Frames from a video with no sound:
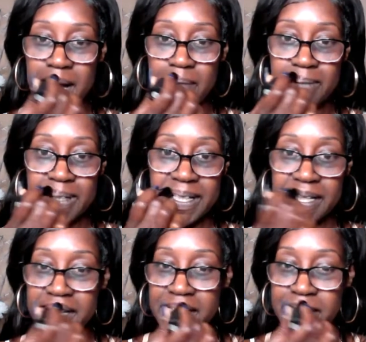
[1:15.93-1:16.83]
I'm
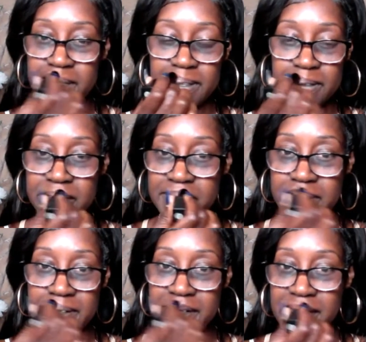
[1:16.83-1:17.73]
digging
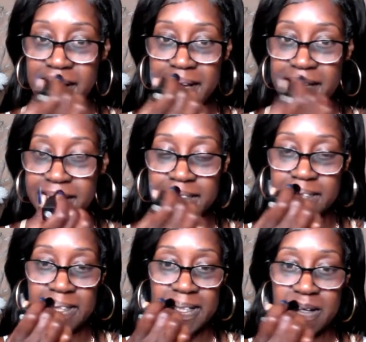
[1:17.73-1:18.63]
the last
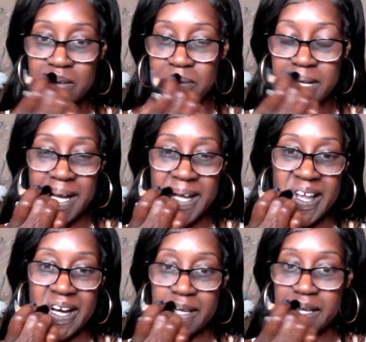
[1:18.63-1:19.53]
little bit I
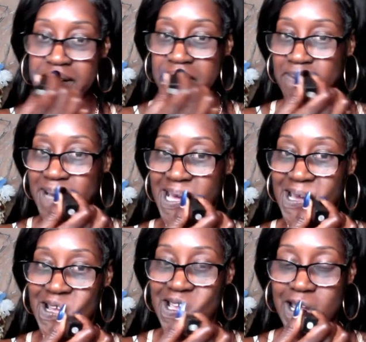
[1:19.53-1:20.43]
can get up
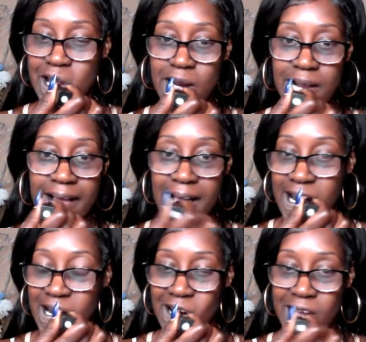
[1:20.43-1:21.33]
out of here.
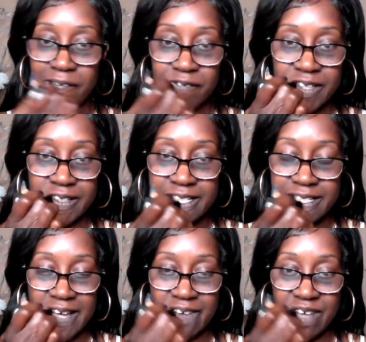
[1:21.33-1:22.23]
I love this
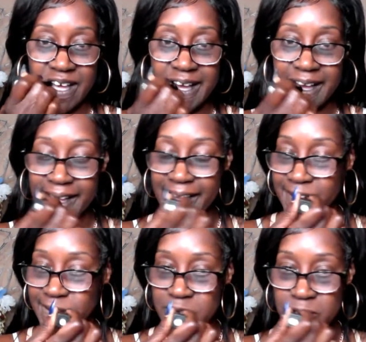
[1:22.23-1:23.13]
stuff. I
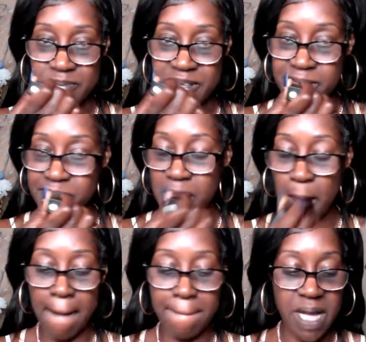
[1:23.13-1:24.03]
have to pick me
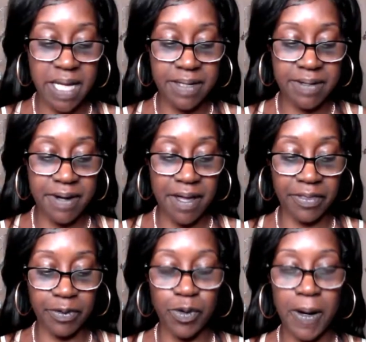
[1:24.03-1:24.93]
up
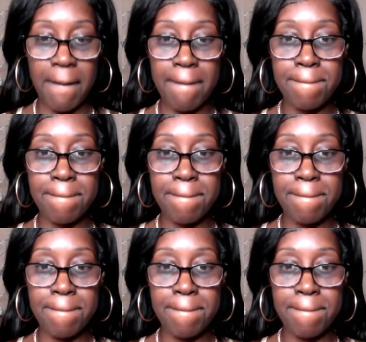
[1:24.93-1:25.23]
another one.